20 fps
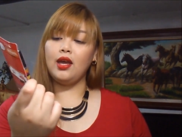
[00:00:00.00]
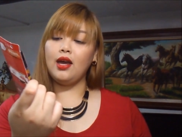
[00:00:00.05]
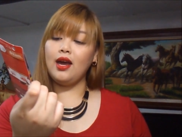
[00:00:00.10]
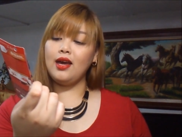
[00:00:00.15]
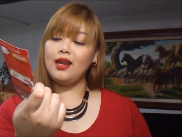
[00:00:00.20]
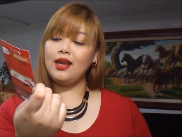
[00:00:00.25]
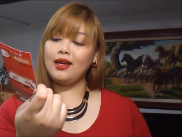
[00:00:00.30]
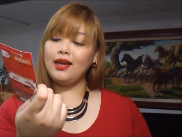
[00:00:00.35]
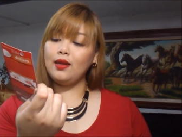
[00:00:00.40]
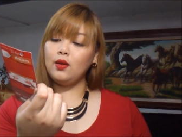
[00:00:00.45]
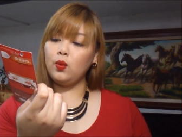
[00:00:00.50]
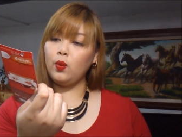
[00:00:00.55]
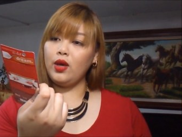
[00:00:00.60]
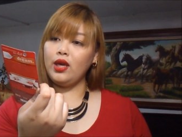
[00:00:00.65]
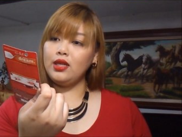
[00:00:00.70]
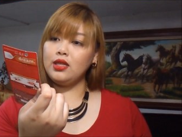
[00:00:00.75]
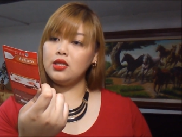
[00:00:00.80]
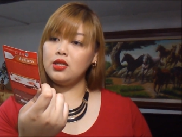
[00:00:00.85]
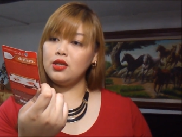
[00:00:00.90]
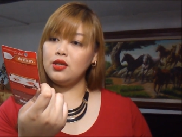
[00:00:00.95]
and I can't
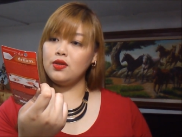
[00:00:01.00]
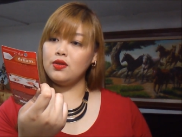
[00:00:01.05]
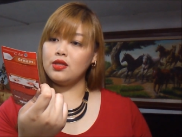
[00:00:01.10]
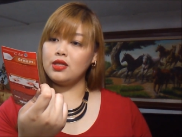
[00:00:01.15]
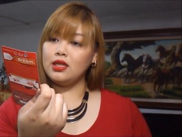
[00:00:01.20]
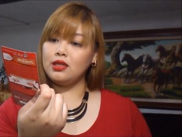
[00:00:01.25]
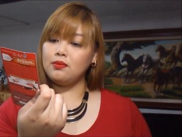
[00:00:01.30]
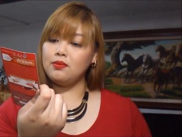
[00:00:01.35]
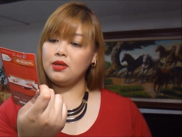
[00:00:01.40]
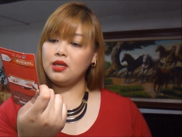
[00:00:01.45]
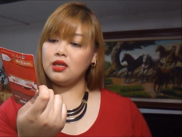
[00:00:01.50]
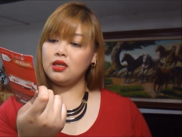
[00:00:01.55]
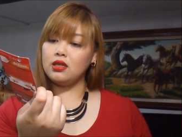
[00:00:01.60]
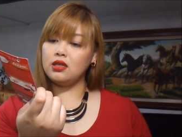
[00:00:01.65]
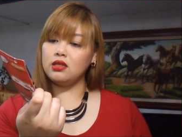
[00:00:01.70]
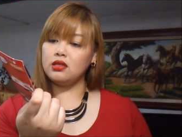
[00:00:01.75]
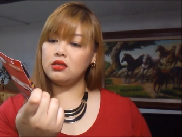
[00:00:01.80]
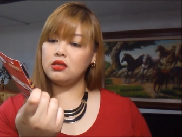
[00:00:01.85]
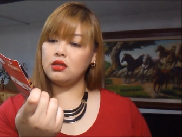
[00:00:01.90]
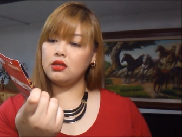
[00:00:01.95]
wait to use it
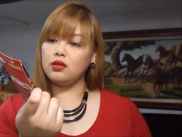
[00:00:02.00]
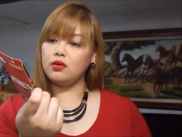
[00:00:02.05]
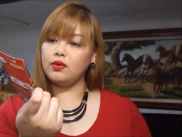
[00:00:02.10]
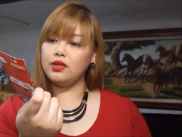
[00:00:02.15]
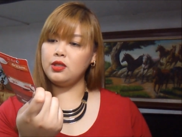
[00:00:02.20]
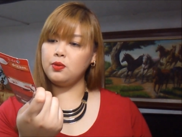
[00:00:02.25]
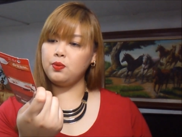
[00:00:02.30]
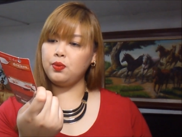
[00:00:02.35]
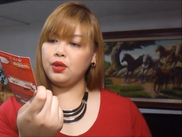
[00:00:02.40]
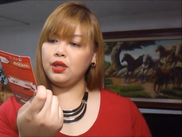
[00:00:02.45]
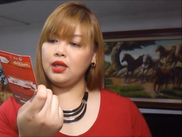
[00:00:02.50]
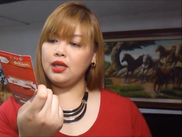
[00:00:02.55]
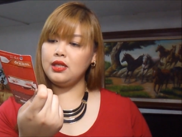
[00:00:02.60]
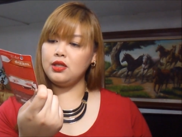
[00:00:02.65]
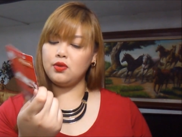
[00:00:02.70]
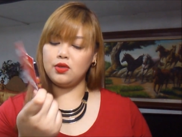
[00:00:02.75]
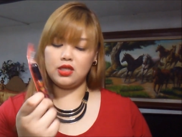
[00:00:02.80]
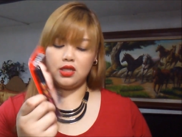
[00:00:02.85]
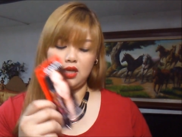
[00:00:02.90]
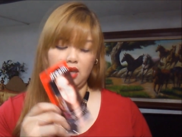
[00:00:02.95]
because you know it's pretty
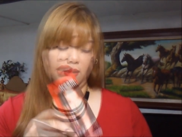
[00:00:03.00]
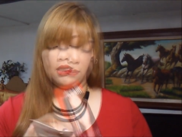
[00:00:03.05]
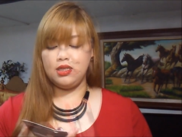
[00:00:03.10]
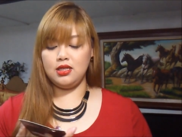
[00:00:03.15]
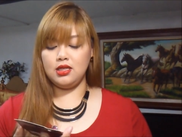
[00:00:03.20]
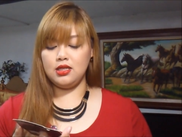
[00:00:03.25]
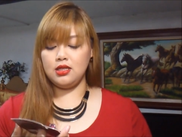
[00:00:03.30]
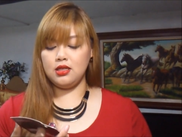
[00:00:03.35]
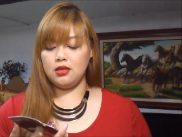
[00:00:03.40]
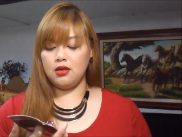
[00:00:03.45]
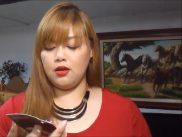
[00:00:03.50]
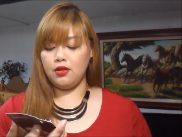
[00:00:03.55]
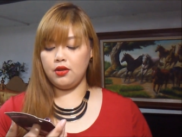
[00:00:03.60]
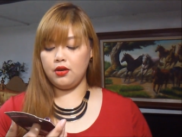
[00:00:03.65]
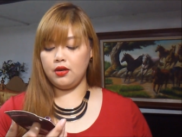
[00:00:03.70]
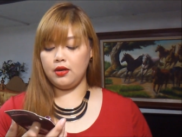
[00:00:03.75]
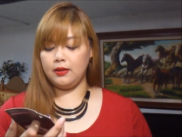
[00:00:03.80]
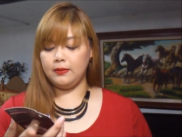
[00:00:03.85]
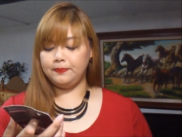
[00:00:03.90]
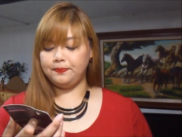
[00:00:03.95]
interesting this is
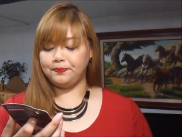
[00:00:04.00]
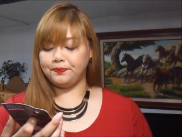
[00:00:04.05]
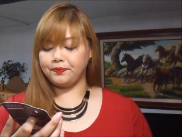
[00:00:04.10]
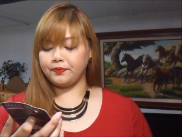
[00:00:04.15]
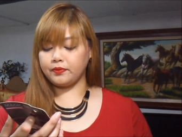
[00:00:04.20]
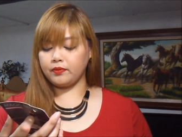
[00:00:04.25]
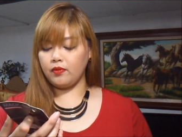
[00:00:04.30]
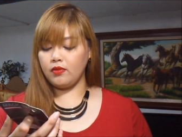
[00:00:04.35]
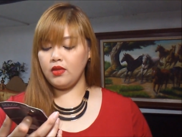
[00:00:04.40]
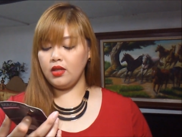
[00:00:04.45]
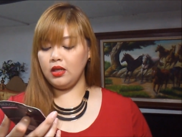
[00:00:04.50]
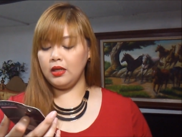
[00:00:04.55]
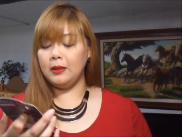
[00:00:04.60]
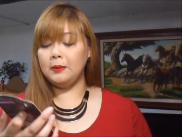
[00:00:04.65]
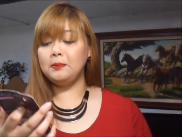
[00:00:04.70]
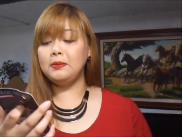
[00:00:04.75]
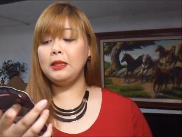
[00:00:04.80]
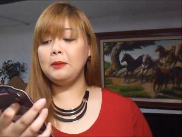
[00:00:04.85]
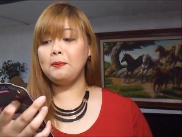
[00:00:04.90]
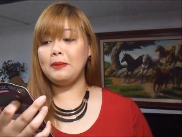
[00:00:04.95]
another
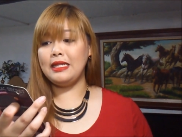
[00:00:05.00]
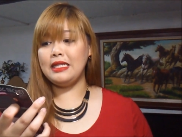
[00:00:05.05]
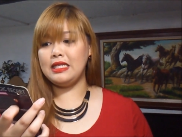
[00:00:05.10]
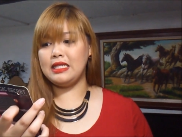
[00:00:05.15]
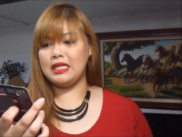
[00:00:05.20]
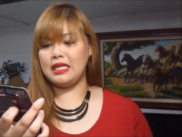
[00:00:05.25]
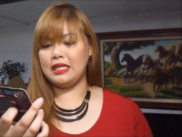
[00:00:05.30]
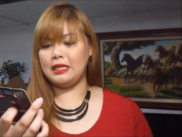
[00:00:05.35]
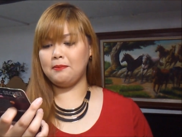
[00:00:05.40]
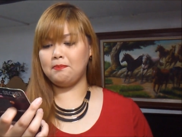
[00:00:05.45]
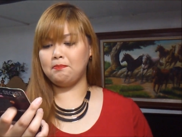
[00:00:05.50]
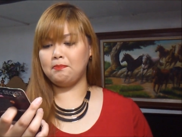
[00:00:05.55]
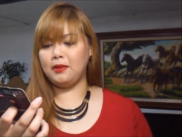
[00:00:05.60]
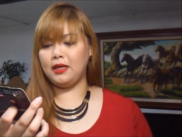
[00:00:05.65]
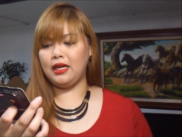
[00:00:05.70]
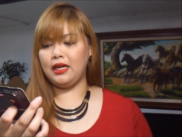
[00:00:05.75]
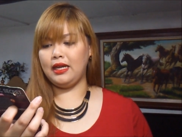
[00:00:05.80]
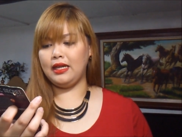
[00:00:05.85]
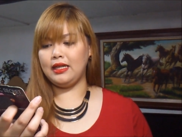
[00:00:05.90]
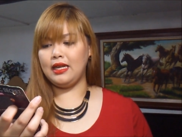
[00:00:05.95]
um, lip and tint
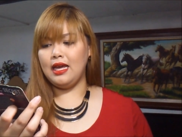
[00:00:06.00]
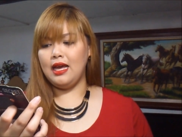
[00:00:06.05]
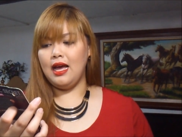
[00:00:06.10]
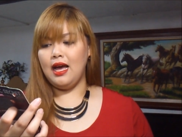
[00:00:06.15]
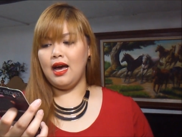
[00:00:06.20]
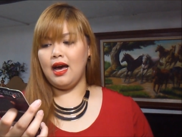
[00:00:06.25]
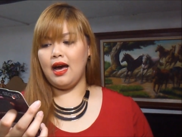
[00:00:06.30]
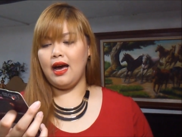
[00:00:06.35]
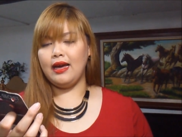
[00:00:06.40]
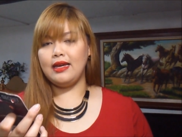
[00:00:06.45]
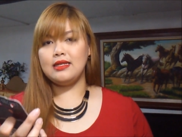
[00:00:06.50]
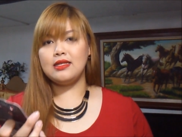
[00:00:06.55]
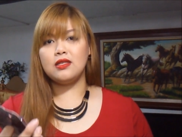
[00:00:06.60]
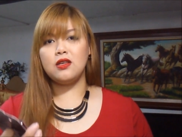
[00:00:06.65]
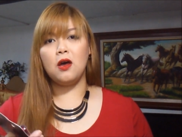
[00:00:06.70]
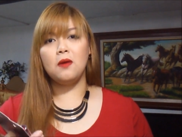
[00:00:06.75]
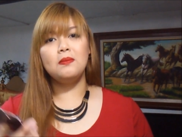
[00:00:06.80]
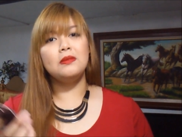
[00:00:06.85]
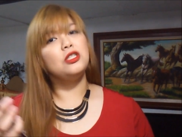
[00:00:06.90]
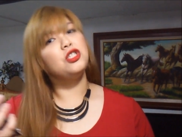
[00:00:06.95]
but I
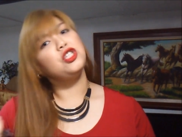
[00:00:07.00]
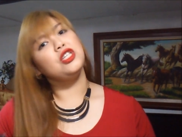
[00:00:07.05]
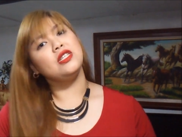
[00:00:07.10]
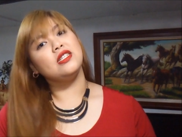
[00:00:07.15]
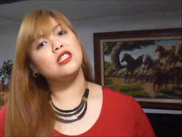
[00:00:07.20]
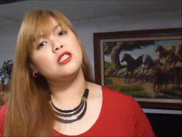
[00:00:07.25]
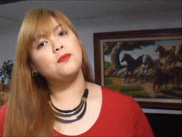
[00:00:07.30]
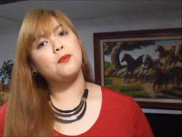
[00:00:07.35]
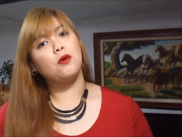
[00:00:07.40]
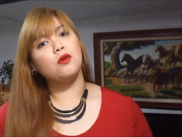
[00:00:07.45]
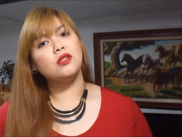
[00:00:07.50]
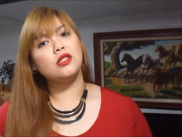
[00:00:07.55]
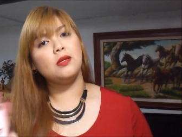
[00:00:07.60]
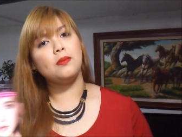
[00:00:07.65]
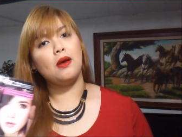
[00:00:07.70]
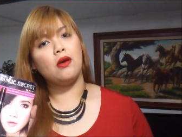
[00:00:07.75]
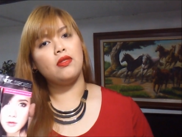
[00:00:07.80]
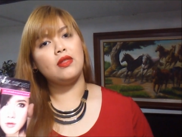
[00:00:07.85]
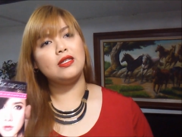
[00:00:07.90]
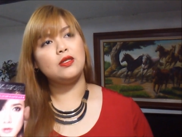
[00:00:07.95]
saw Michina's post
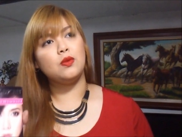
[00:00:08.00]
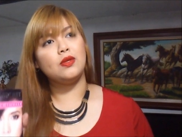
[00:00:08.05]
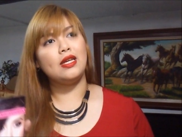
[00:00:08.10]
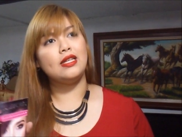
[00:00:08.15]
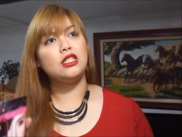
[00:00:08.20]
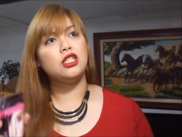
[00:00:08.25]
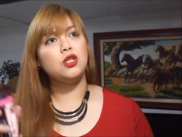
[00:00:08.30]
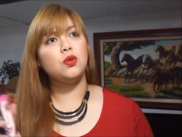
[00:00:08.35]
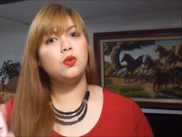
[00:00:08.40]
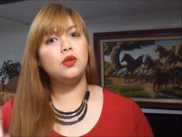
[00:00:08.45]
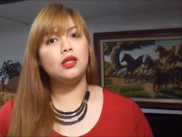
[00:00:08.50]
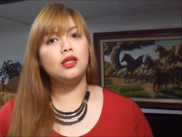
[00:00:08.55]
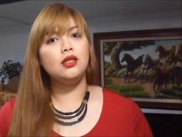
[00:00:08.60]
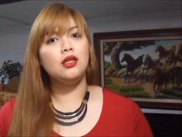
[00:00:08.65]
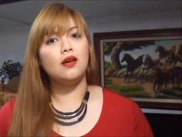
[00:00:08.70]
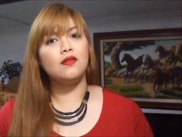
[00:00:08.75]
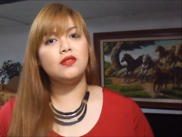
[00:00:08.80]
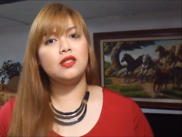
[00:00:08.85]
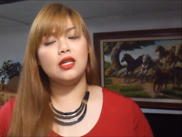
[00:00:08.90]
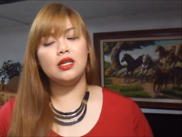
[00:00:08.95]
about this one and she really
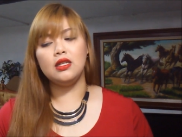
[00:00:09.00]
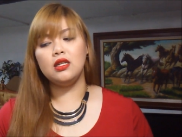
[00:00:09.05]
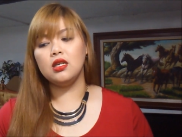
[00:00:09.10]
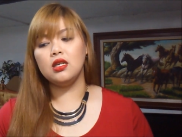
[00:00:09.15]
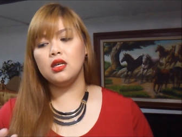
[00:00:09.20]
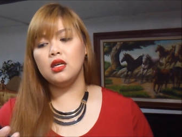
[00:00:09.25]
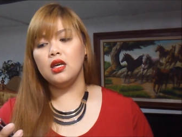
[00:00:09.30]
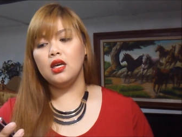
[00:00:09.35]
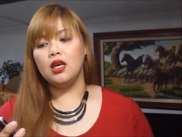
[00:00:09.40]
loves it